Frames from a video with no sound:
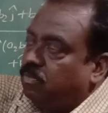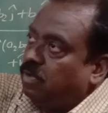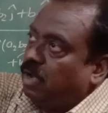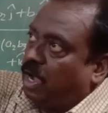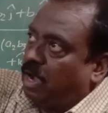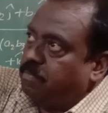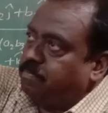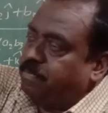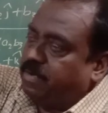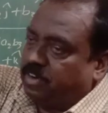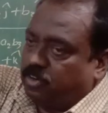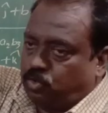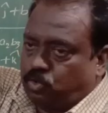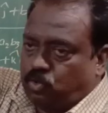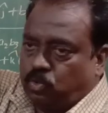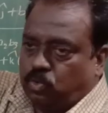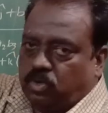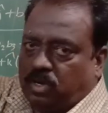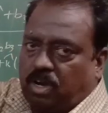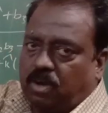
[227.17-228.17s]
upwards
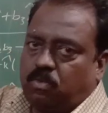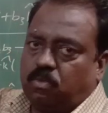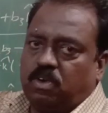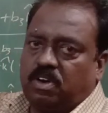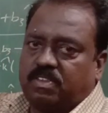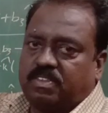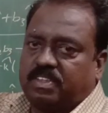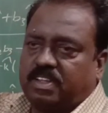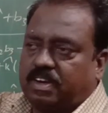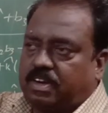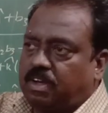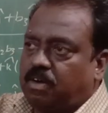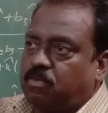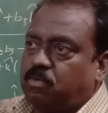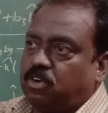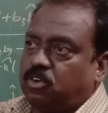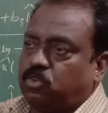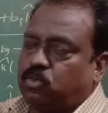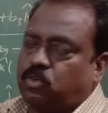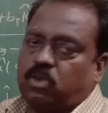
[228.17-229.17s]
to downwards or
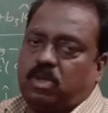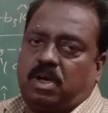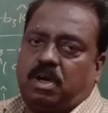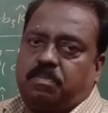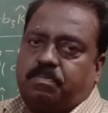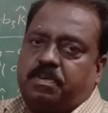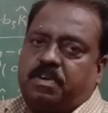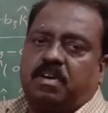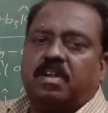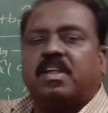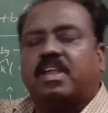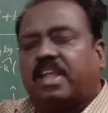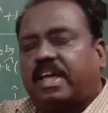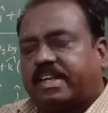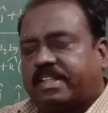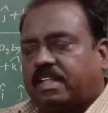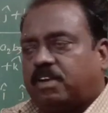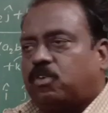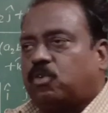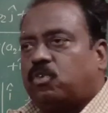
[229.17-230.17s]
downwards to upward.
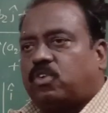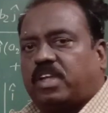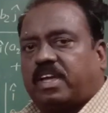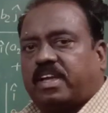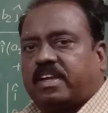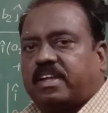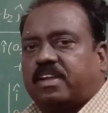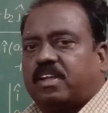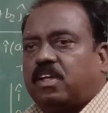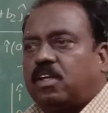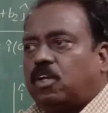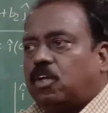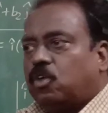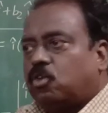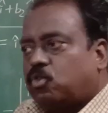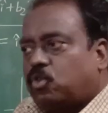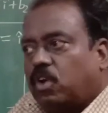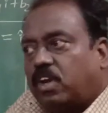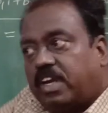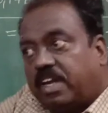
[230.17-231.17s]
Like that you take it.
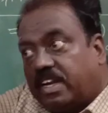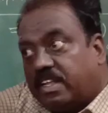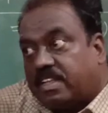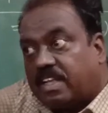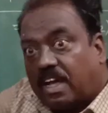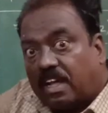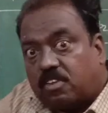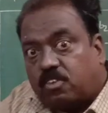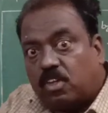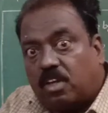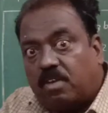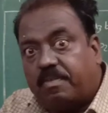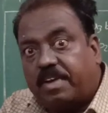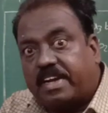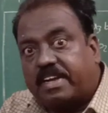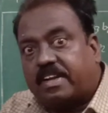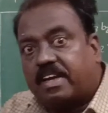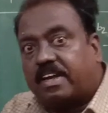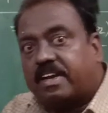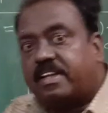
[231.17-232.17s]
So it is also a
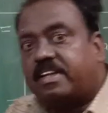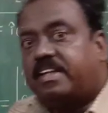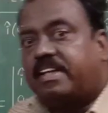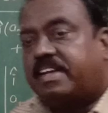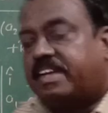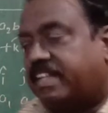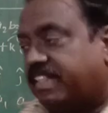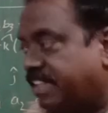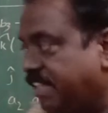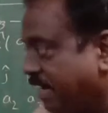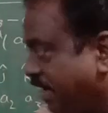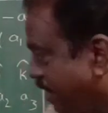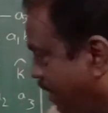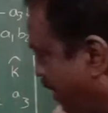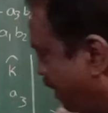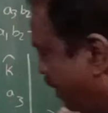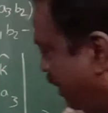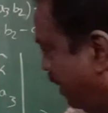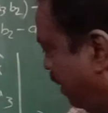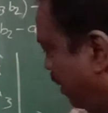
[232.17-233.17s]
vector. That is
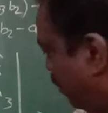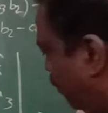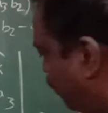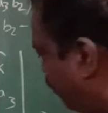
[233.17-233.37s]
the thing.